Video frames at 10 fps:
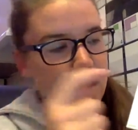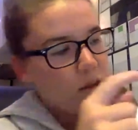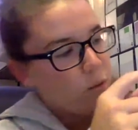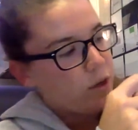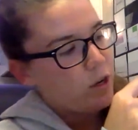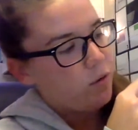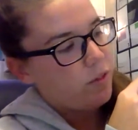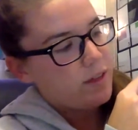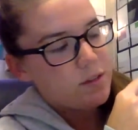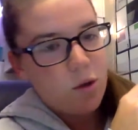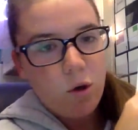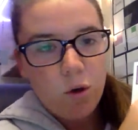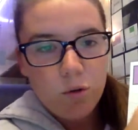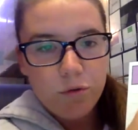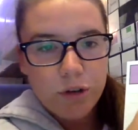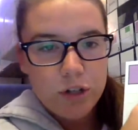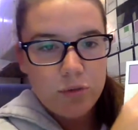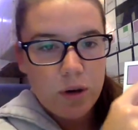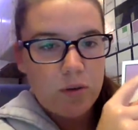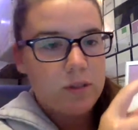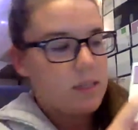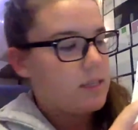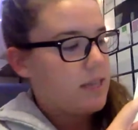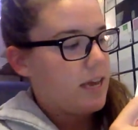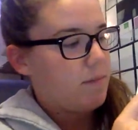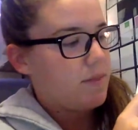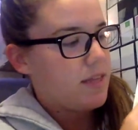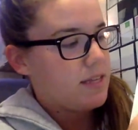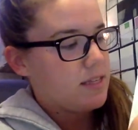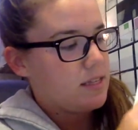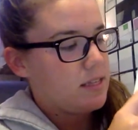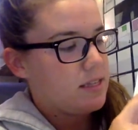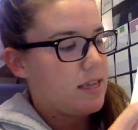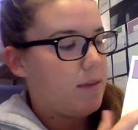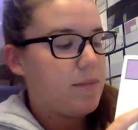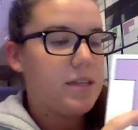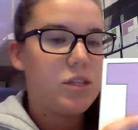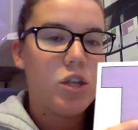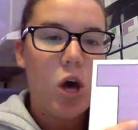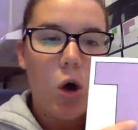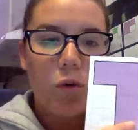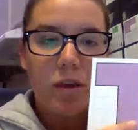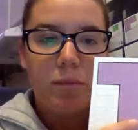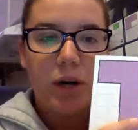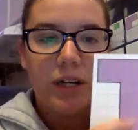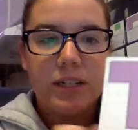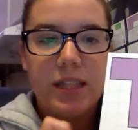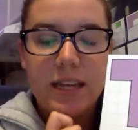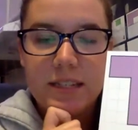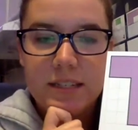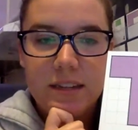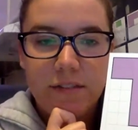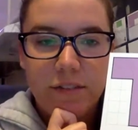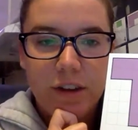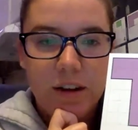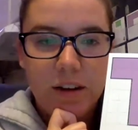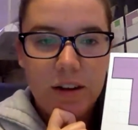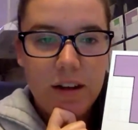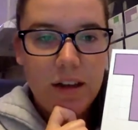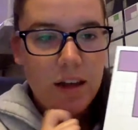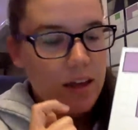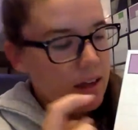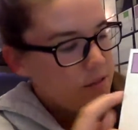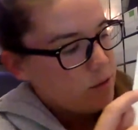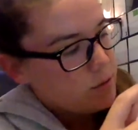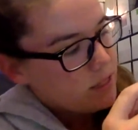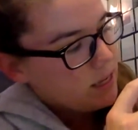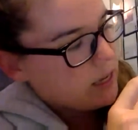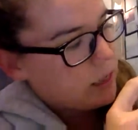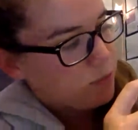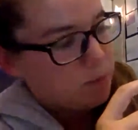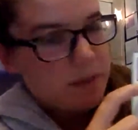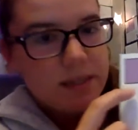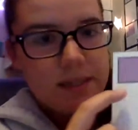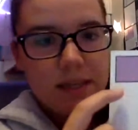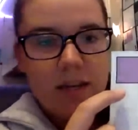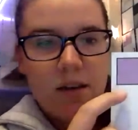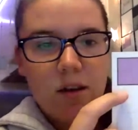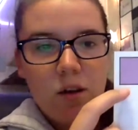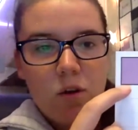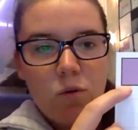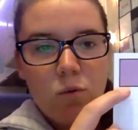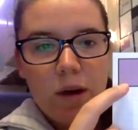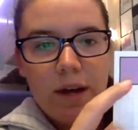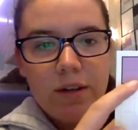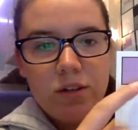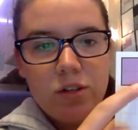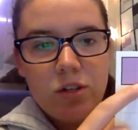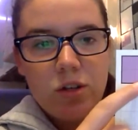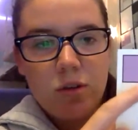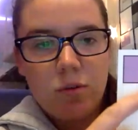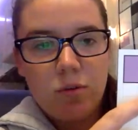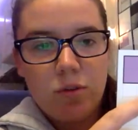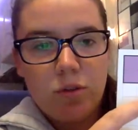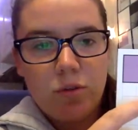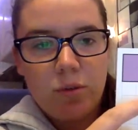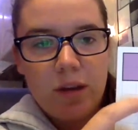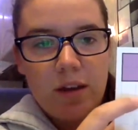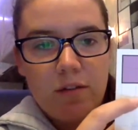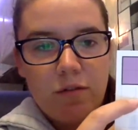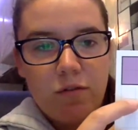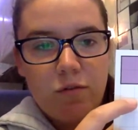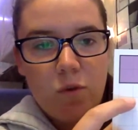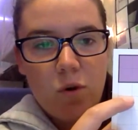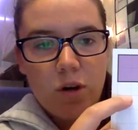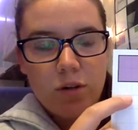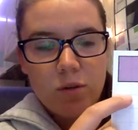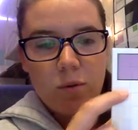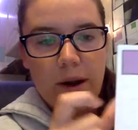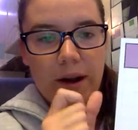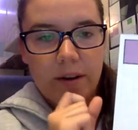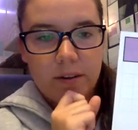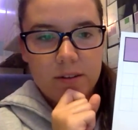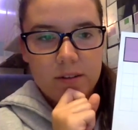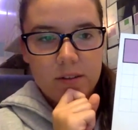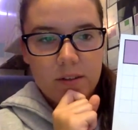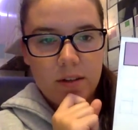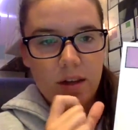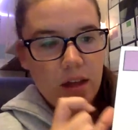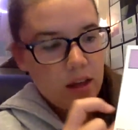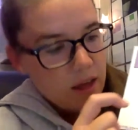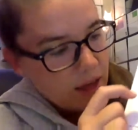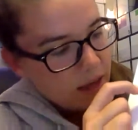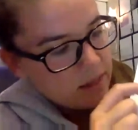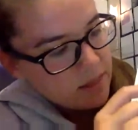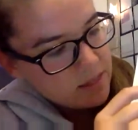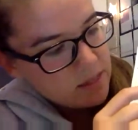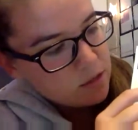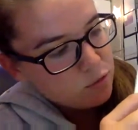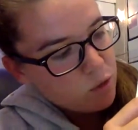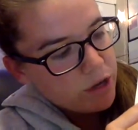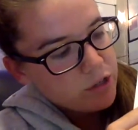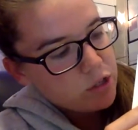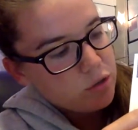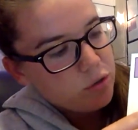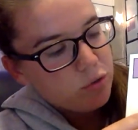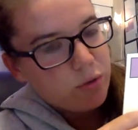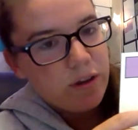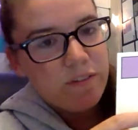We know this whole first row is the same, this is the same. This is the only part that's different. If you see here, we're missing 1, 2, 3, 4 squares. And this is 1, 2, 3,